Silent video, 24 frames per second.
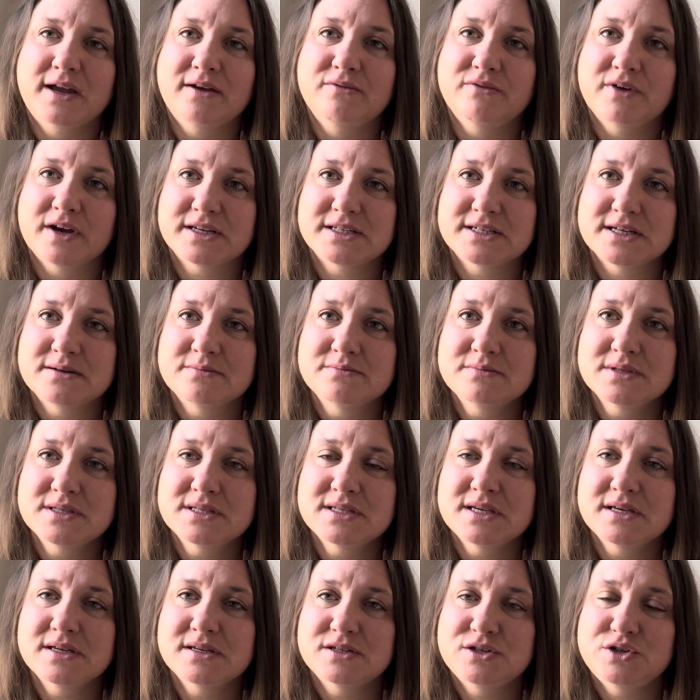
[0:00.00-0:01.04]
victims
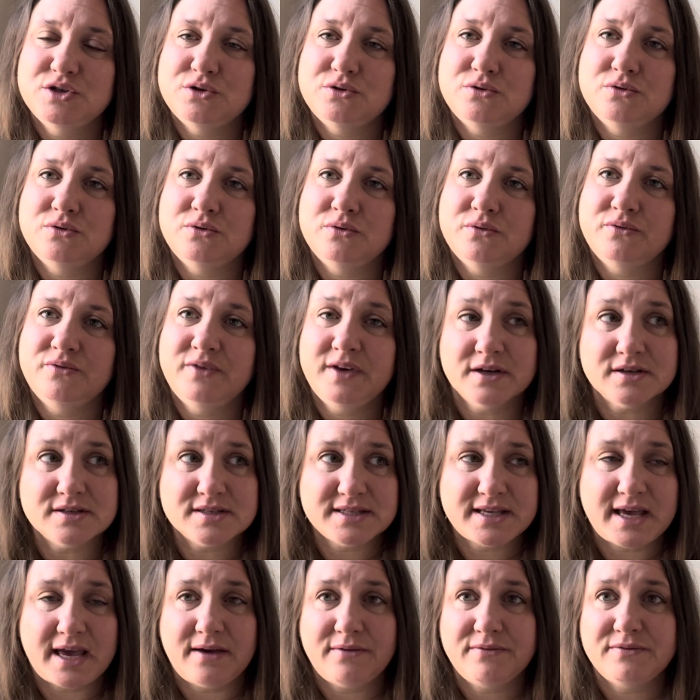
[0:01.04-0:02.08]
to feel
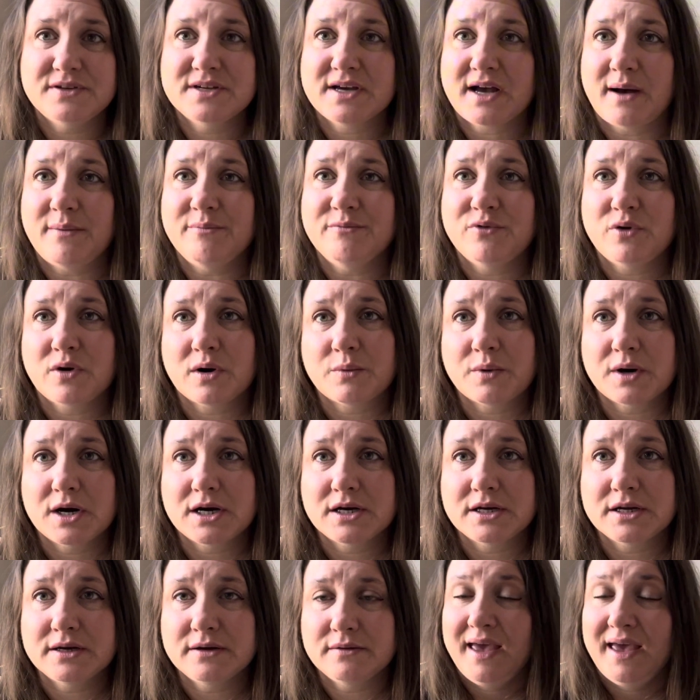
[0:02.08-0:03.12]
safe to come forward
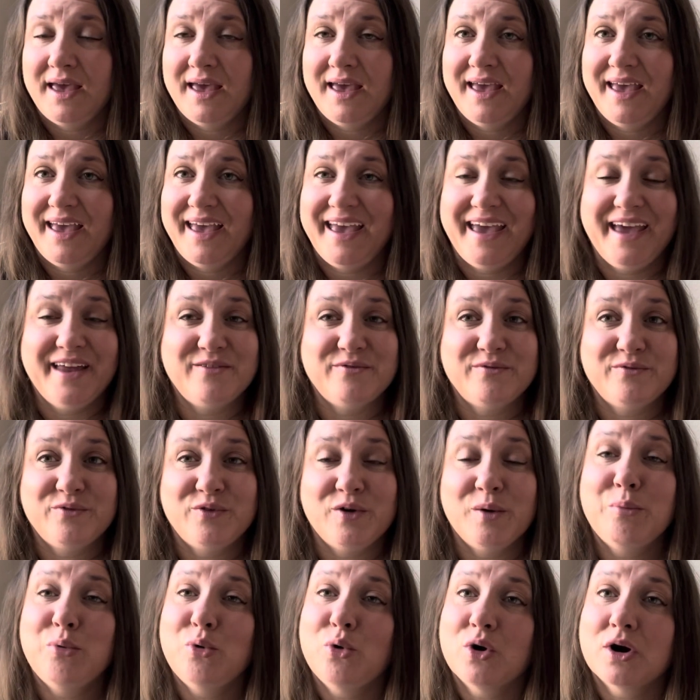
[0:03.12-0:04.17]
and
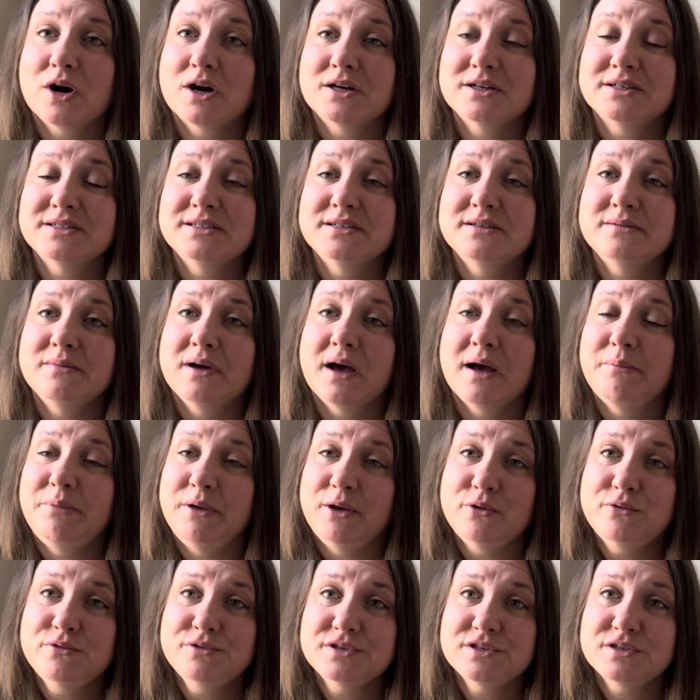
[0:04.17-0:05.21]
report
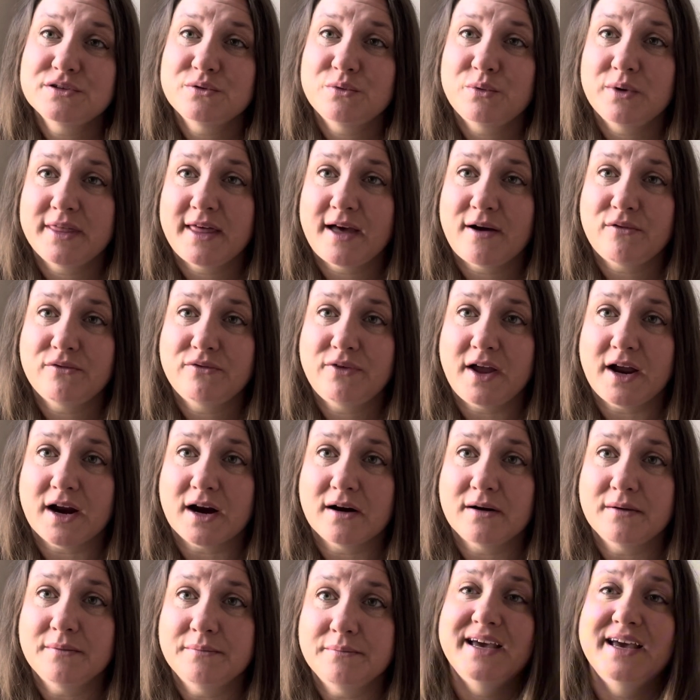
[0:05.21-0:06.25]
abuse without
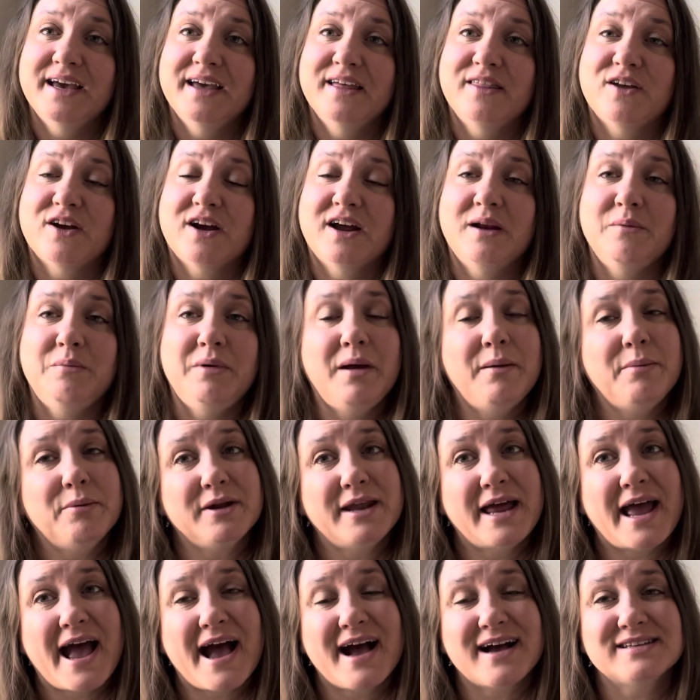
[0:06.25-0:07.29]
fear. They're going to be able to
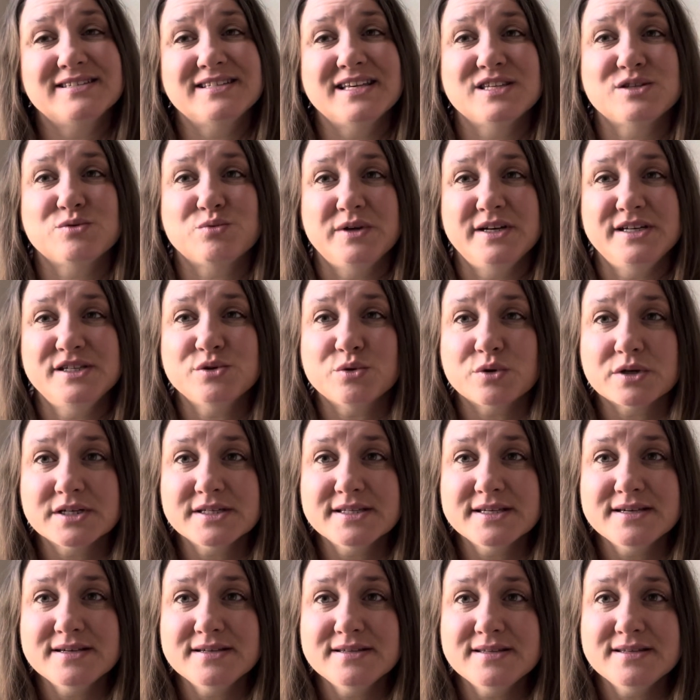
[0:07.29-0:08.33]
access
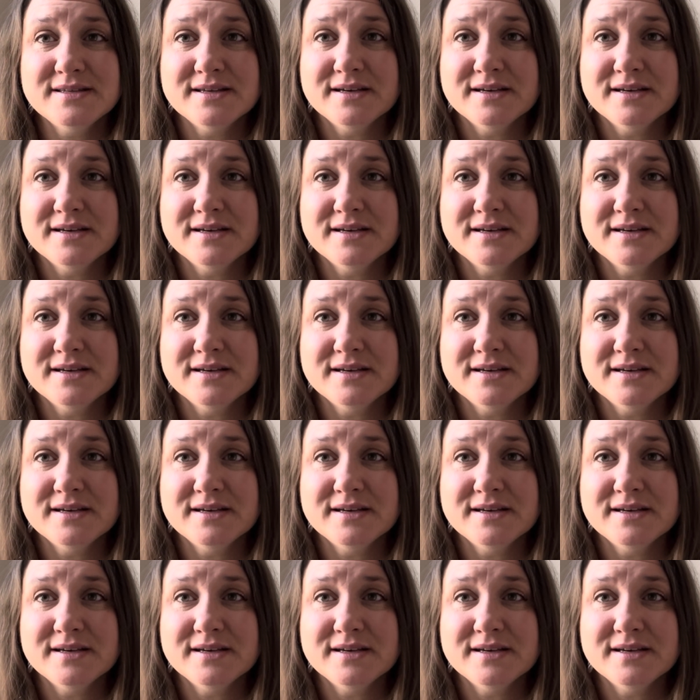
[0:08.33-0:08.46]
resources